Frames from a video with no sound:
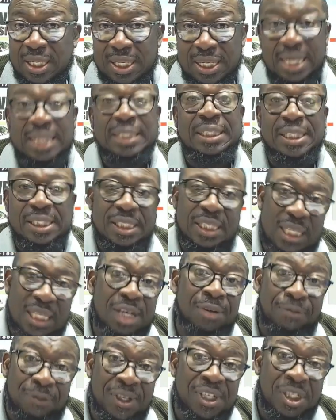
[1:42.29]
That is
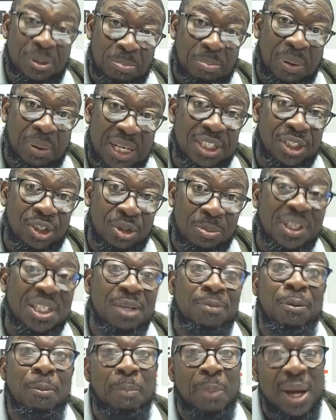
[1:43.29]
if it's blessed. But
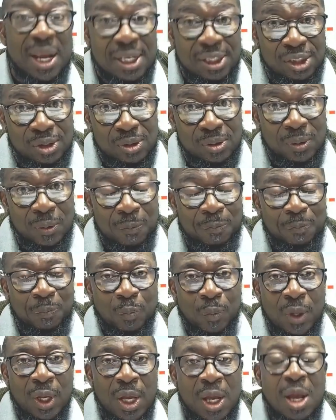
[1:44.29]
if it bless you,
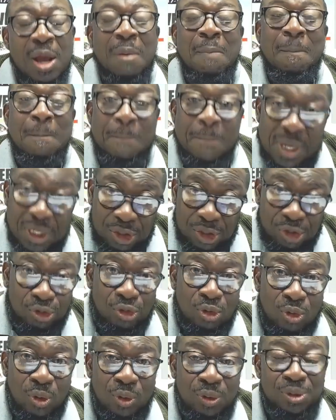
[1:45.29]
make
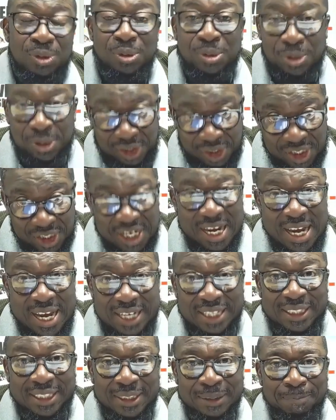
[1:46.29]
sure you share
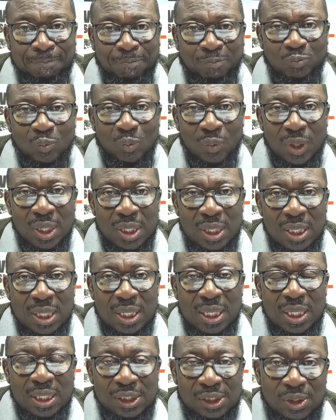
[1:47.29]
it.
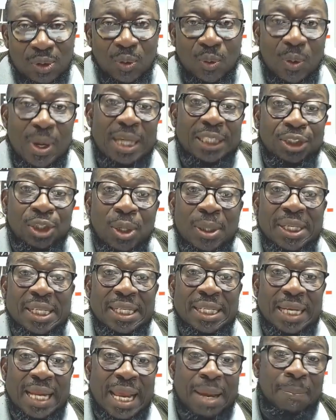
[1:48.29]
So we are
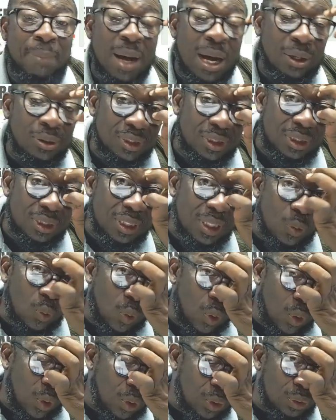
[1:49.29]
talking about
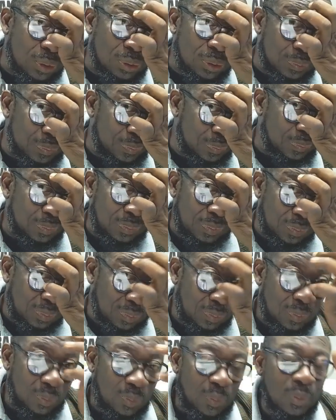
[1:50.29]
reward.
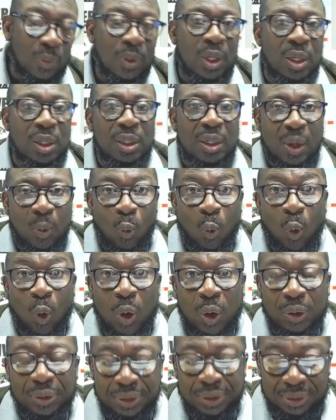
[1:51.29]

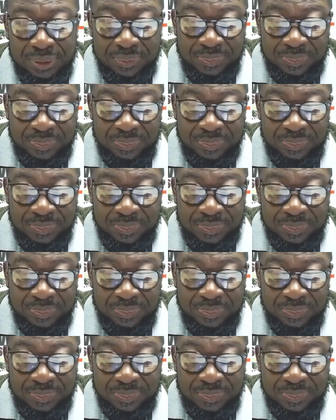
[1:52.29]
Reward.